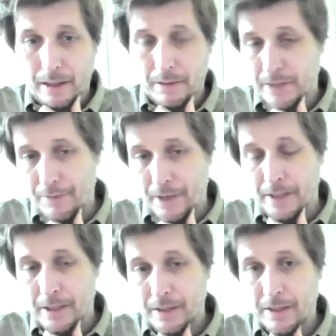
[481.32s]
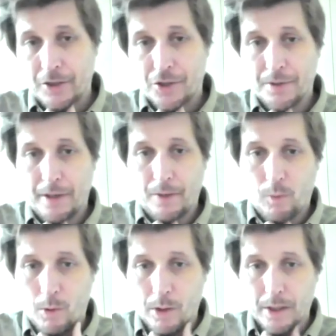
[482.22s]
18th century
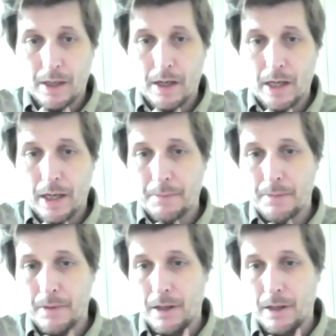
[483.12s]
wartime